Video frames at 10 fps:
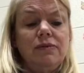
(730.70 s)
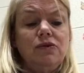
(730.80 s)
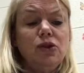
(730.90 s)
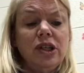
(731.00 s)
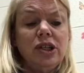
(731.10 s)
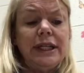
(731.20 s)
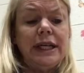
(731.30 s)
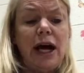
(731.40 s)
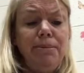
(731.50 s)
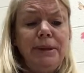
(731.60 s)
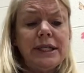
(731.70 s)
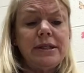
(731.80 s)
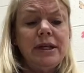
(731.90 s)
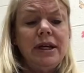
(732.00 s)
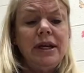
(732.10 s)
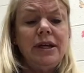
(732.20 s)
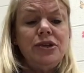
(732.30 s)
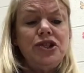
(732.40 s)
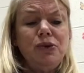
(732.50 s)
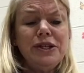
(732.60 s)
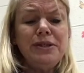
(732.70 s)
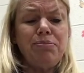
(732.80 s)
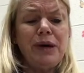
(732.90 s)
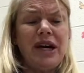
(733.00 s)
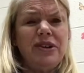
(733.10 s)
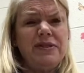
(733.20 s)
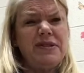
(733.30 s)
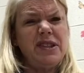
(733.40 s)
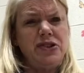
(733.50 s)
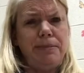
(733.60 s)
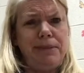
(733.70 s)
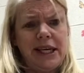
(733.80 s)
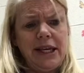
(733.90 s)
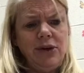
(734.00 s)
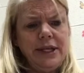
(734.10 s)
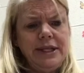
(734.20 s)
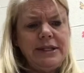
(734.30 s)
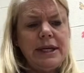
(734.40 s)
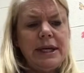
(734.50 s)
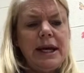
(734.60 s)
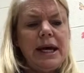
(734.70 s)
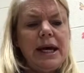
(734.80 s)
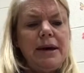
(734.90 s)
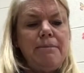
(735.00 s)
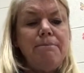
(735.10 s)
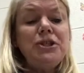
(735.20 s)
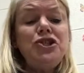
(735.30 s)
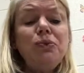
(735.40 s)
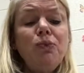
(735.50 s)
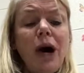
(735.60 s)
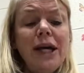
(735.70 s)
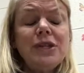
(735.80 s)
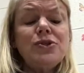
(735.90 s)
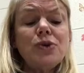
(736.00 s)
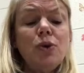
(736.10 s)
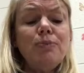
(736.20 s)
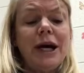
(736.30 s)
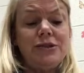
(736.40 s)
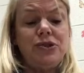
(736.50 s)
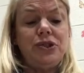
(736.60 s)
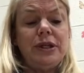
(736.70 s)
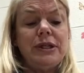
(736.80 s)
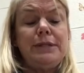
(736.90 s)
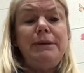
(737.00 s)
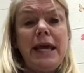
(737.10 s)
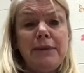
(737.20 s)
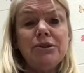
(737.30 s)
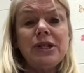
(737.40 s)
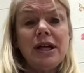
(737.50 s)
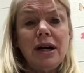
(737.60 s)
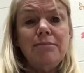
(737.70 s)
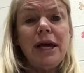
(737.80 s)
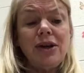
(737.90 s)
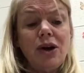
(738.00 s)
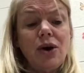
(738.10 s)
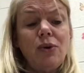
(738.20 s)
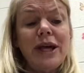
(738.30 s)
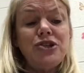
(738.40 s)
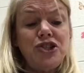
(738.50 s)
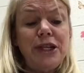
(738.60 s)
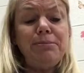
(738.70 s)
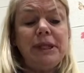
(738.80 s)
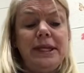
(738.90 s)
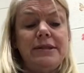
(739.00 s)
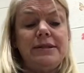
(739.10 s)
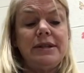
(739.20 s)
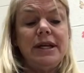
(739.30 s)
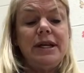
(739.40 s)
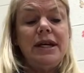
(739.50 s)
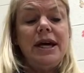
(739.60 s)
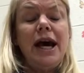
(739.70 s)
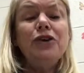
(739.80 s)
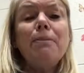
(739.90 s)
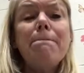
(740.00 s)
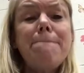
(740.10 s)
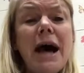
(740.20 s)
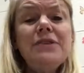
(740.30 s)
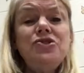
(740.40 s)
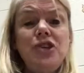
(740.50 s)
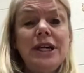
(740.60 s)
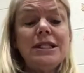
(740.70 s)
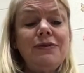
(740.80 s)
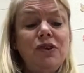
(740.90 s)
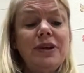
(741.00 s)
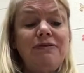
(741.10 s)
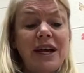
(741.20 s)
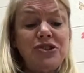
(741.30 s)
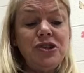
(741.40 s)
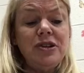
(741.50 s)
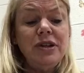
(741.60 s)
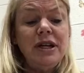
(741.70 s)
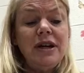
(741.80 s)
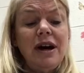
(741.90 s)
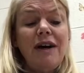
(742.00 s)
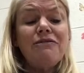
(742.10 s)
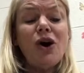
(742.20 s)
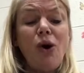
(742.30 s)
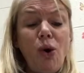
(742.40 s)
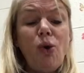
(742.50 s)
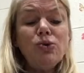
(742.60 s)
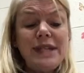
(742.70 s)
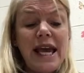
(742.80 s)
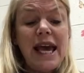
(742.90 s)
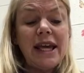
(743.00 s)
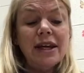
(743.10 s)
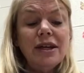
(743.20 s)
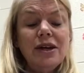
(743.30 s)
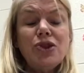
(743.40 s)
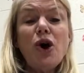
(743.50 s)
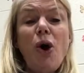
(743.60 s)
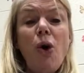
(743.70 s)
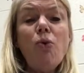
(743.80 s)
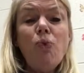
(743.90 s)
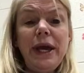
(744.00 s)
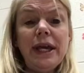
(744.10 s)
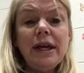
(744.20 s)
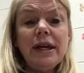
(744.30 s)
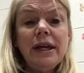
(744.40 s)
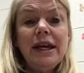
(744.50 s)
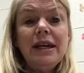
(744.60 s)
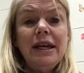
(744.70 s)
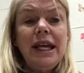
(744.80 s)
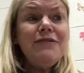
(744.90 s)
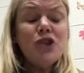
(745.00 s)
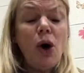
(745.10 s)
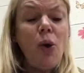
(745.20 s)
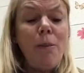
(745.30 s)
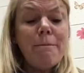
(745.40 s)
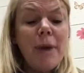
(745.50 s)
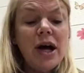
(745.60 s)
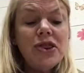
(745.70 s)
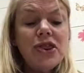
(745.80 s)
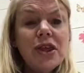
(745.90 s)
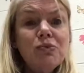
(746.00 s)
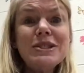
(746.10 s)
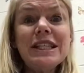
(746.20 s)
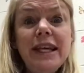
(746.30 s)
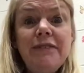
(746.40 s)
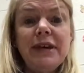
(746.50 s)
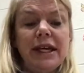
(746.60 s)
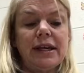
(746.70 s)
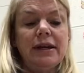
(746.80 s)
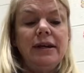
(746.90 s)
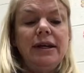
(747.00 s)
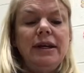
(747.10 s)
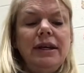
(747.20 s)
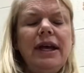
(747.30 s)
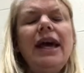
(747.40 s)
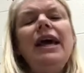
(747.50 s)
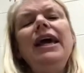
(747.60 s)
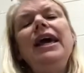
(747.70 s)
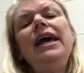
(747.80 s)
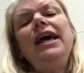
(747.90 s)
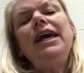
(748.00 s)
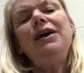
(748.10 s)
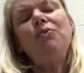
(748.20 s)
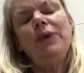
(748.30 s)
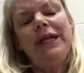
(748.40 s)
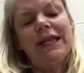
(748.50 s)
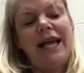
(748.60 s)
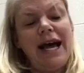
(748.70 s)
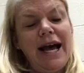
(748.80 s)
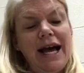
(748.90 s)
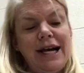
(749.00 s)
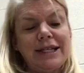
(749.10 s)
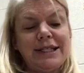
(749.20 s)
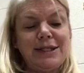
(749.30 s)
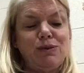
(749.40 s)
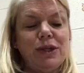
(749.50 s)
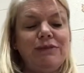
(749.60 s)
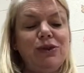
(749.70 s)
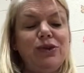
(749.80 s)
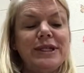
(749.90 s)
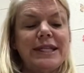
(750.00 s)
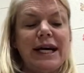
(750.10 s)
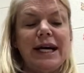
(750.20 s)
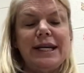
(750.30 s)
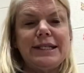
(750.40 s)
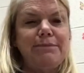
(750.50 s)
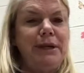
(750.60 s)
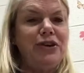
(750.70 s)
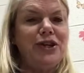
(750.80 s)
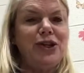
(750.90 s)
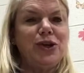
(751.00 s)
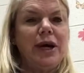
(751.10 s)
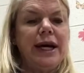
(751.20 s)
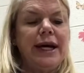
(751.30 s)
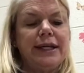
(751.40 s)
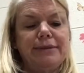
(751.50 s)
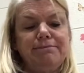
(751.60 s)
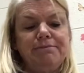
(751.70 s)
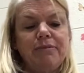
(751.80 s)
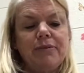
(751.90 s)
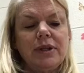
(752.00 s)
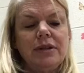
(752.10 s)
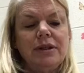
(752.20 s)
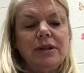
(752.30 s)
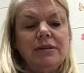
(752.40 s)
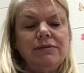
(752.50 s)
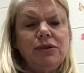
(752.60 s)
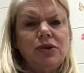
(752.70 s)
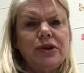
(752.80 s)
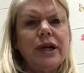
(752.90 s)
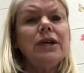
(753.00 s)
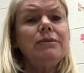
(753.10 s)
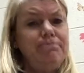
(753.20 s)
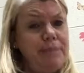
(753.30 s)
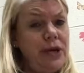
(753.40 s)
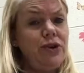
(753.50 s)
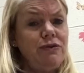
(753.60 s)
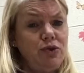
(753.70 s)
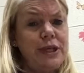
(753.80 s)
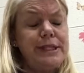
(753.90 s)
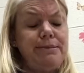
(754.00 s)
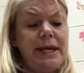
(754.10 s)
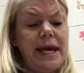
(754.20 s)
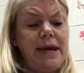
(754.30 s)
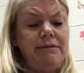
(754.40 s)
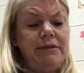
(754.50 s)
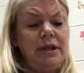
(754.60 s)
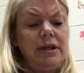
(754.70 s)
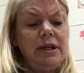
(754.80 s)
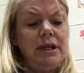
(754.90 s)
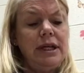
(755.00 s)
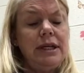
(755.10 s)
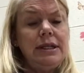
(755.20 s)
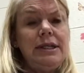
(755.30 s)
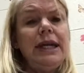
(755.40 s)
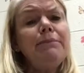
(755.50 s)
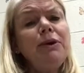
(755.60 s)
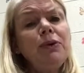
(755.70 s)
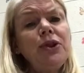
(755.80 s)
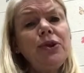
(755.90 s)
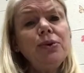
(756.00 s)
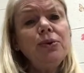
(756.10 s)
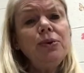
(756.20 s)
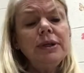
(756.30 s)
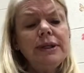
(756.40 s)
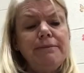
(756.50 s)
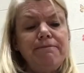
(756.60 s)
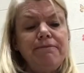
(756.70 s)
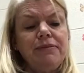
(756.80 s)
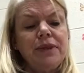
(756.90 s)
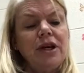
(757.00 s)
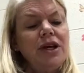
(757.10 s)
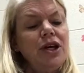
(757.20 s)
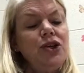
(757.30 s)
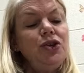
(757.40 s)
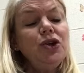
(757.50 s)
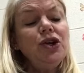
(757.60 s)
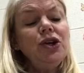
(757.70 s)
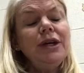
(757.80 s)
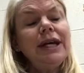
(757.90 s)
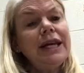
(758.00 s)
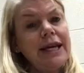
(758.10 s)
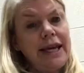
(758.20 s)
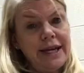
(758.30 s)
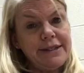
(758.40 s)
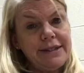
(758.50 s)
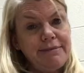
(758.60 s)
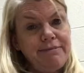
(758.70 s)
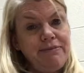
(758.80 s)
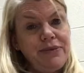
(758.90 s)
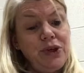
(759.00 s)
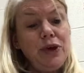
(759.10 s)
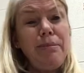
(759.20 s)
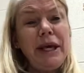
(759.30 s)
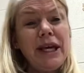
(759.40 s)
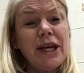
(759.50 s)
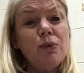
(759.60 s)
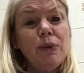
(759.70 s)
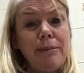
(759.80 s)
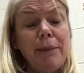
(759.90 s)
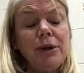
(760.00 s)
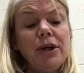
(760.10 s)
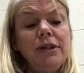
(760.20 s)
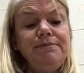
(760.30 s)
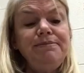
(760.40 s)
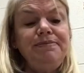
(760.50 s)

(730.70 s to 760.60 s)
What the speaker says: Flora couldn't help it. She wasn't proud of such a piggy noise, but she wanted so much to be able to come and go as she pleased. And her best chance for adventure of the whole day, the whole week, even the whole month was leaving. Hey, relax. One of Luna's eyes appeared in the crack. Flora made her voice behave. Take me with you. You're not a cat. You're a pig, remember?